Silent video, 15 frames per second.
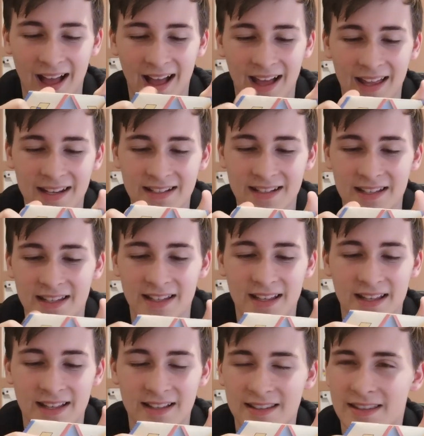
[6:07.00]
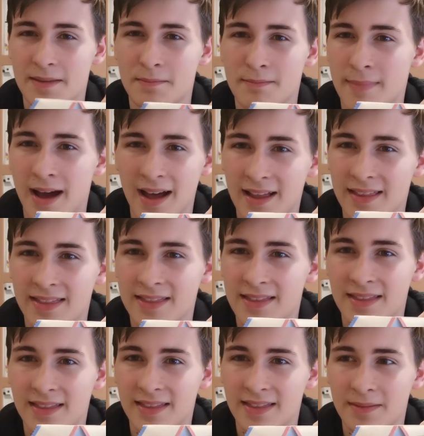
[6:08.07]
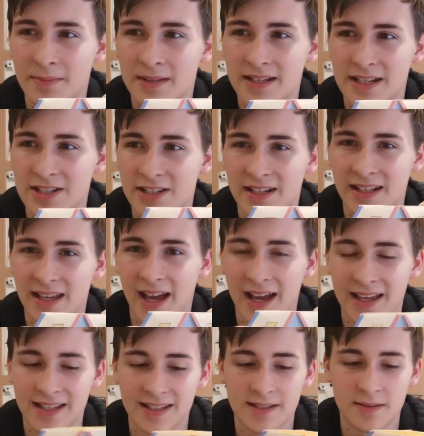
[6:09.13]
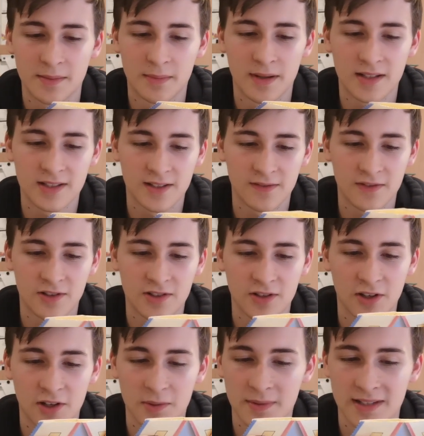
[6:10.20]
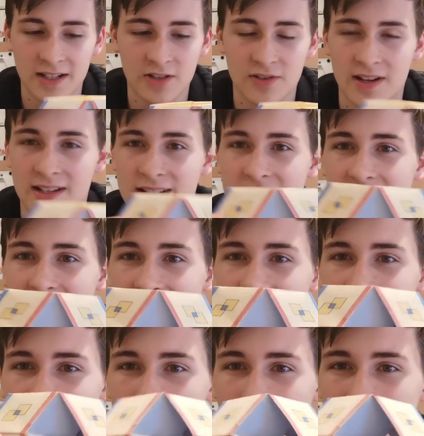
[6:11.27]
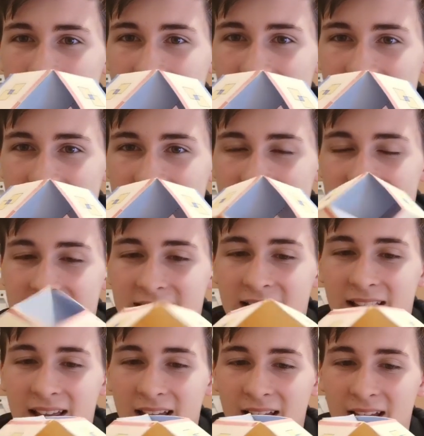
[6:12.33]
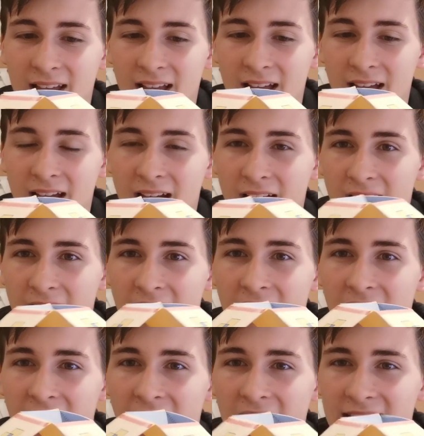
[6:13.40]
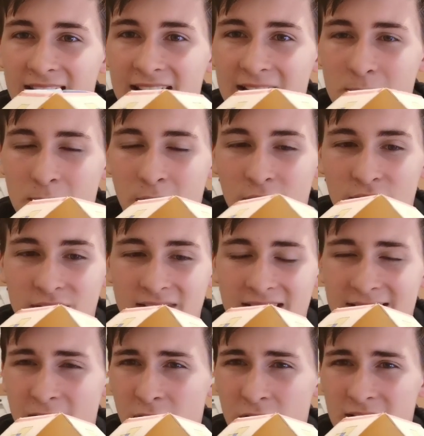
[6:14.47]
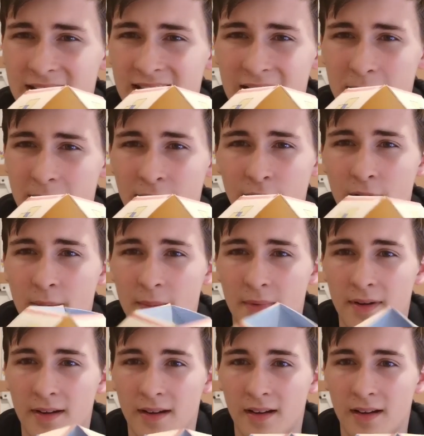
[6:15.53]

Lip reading: And the mathematician guys must have just thought it was interesting, and so it exists. And let's be honest, is it going to sit in my room?